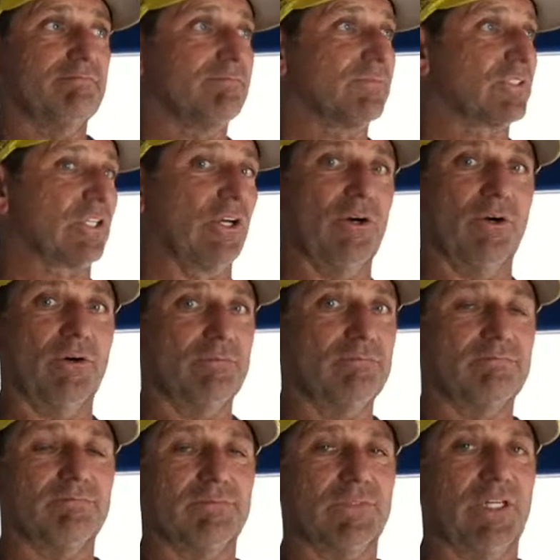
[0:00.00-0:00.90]

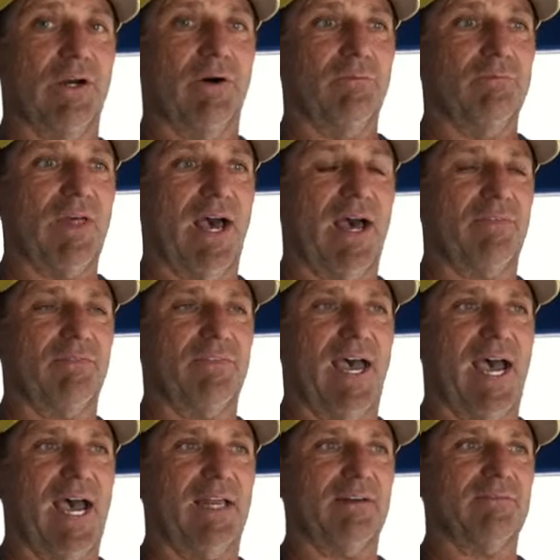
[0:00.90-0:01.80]
So, you know,
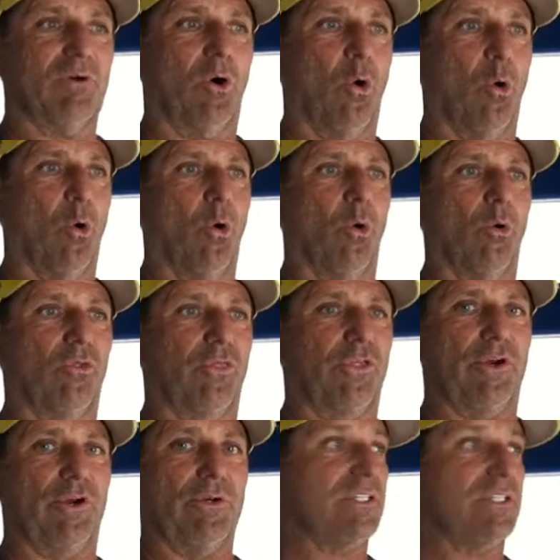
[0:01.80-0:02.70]
that whole
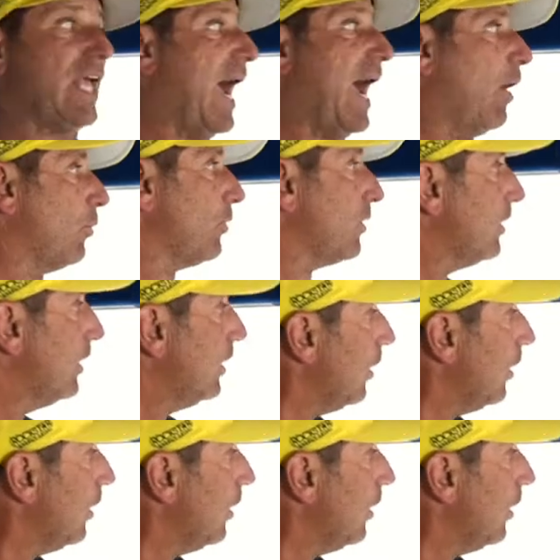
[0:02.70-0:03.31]
theory's out.